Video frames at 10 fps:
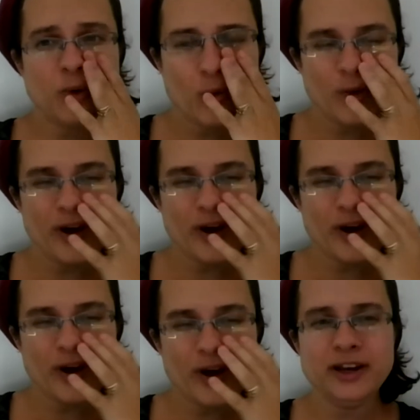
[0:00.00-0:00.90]
What, what
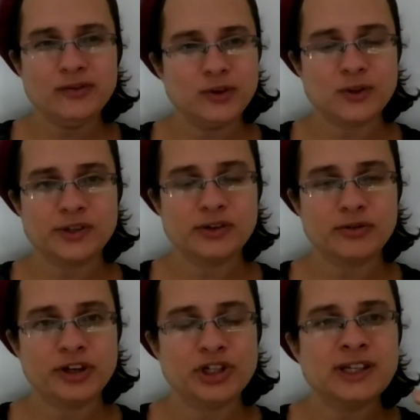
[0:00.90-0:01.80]
do any of those
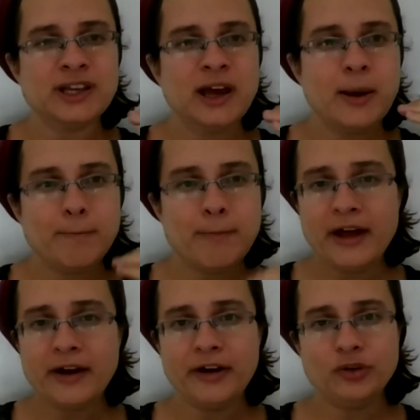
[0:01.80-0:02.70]
considerations
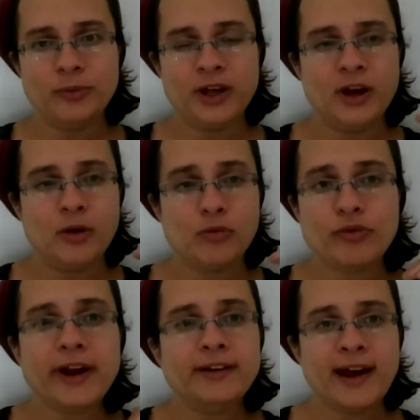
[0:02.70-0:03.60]
matter to me
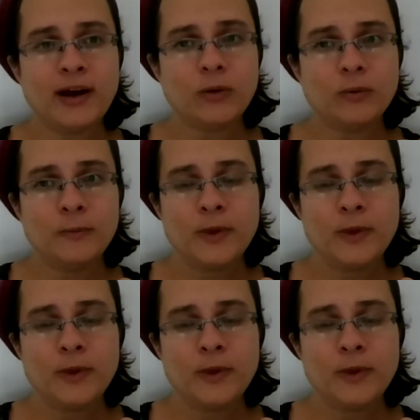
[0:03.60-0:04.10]
right now?